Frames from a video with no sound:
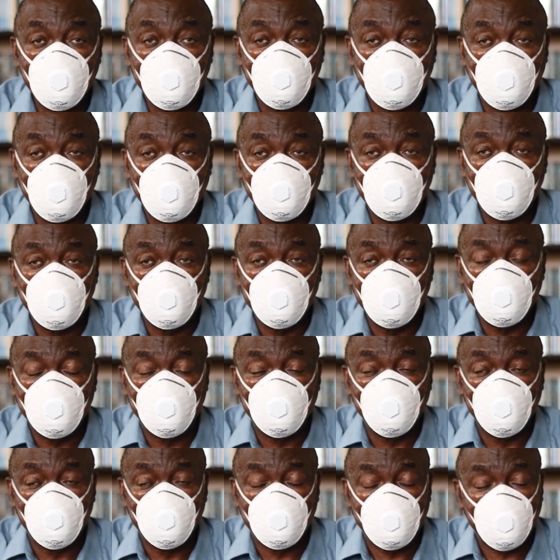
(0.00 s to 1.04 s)
in getting the
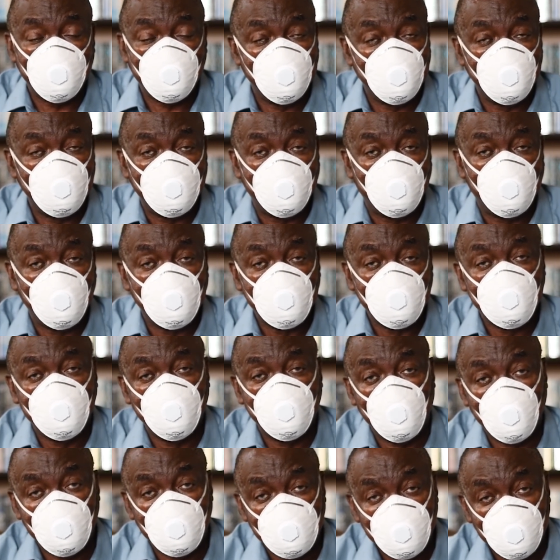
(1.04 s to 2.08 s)
truth about
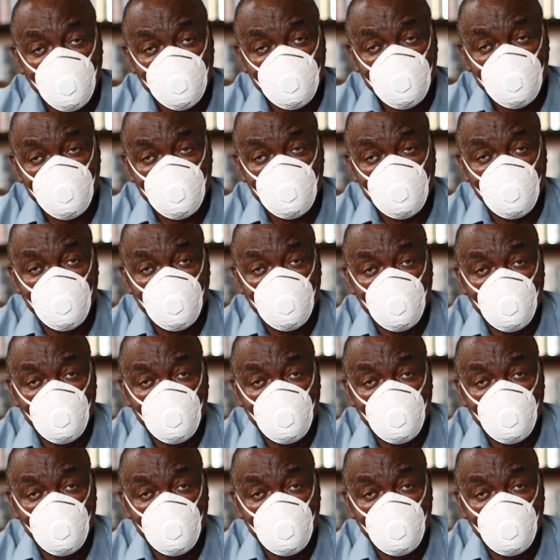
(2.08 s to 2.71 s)
post-mortems,